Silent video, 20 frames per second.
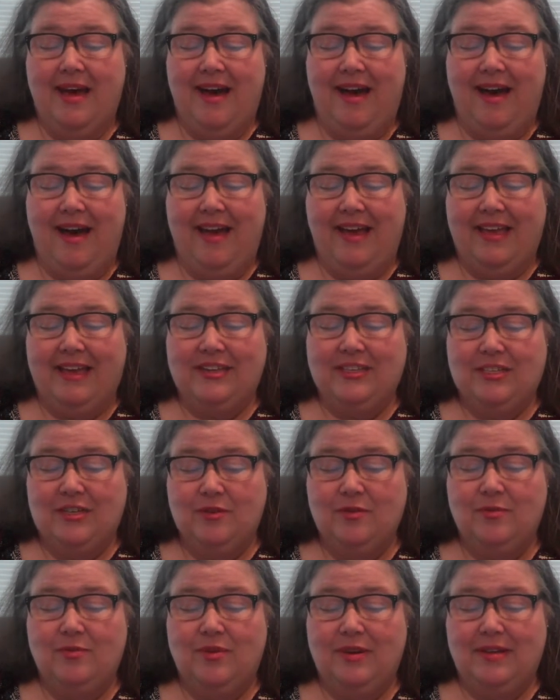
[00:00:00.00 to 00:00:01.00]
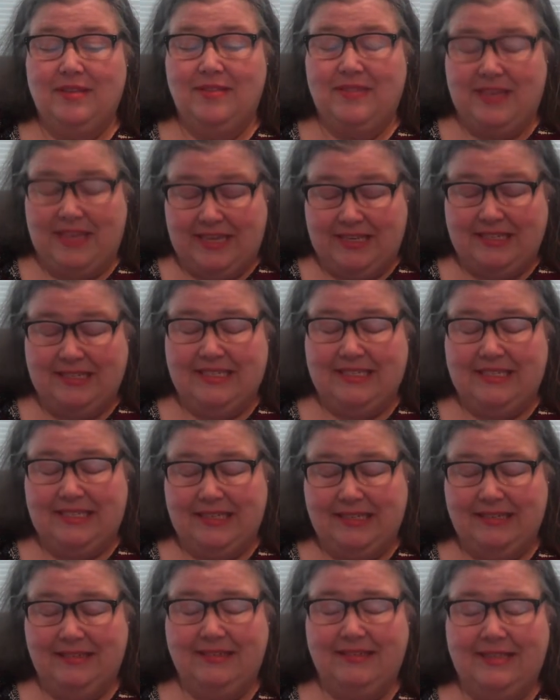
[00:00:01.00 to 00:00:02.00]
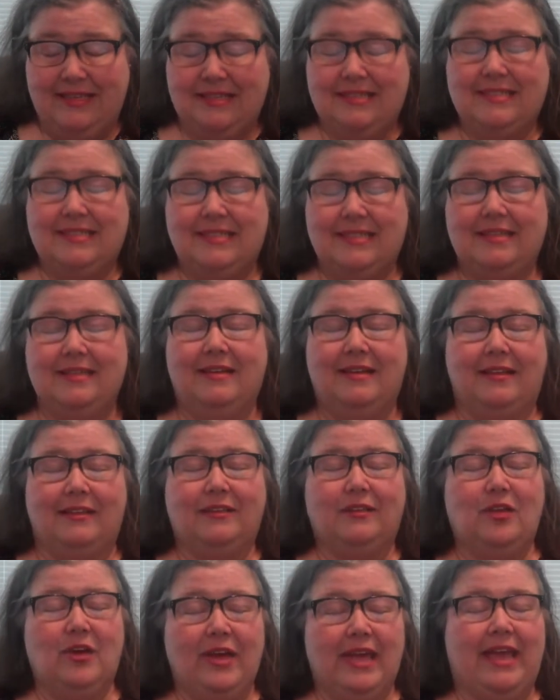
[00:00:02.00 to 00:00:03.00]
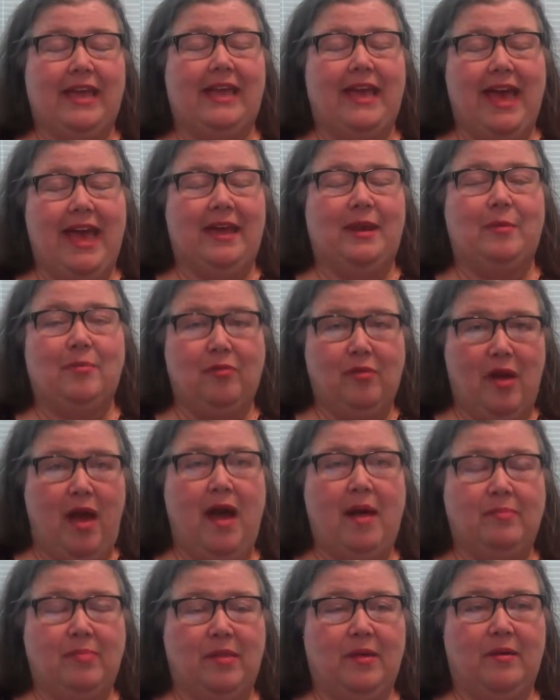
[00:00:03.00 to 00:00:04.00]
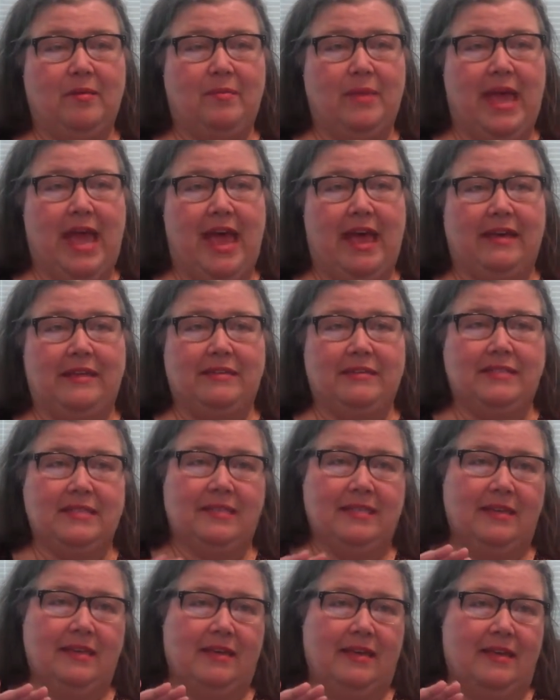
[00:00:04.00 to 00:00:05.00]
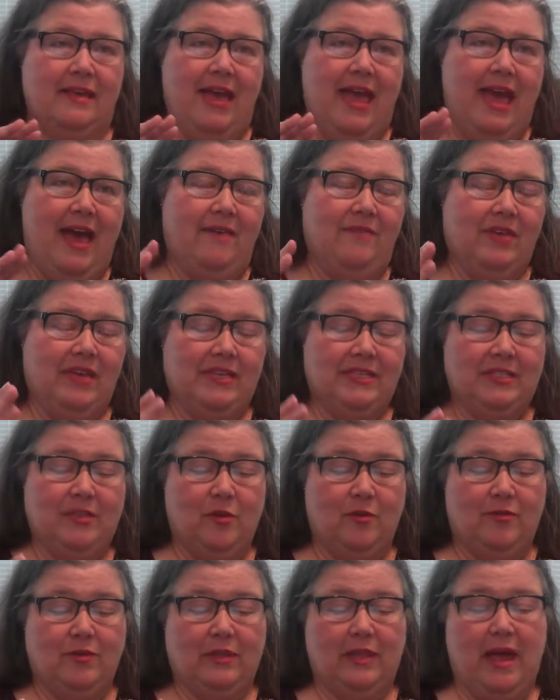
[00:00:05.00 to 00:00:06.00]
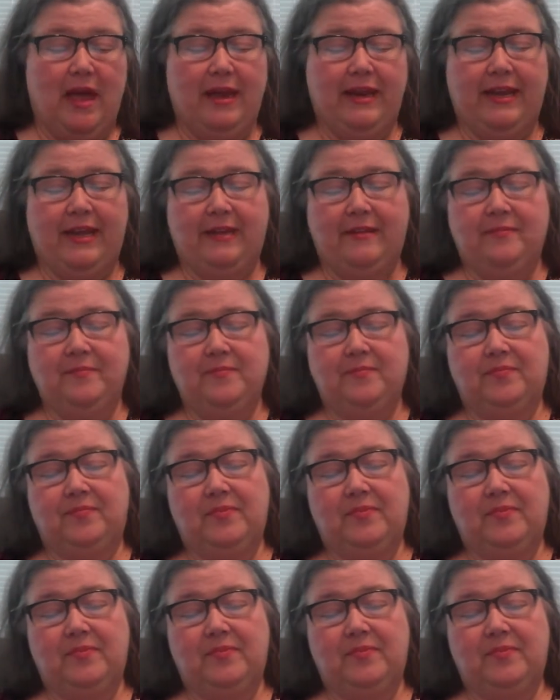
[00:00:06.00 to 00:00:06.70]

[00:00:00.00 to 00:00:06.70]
I do this looking at a problem as having a silver lining,